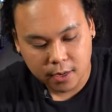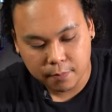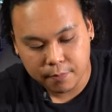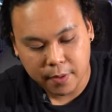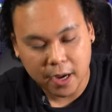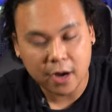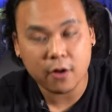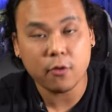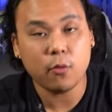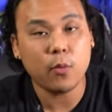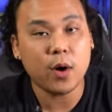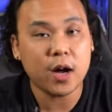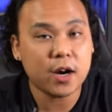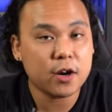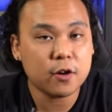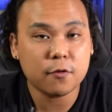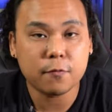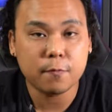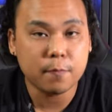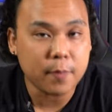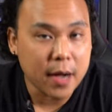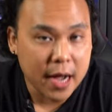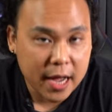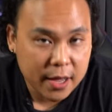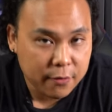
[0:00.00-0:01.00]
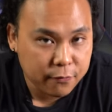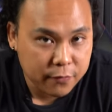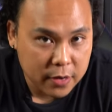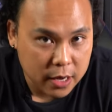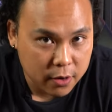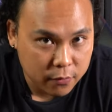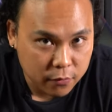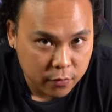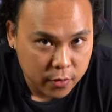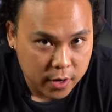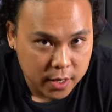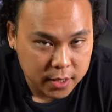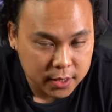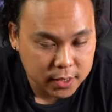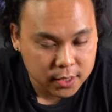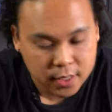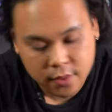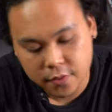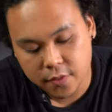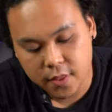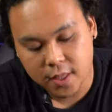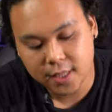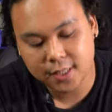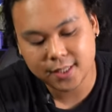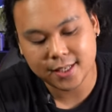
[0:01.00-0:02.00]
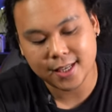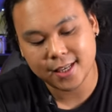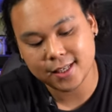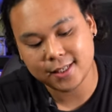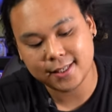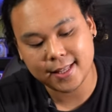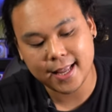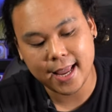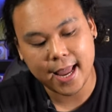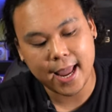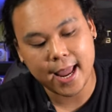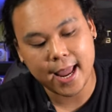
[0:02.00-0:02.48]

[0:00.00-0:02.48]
about one of my favorites. This is the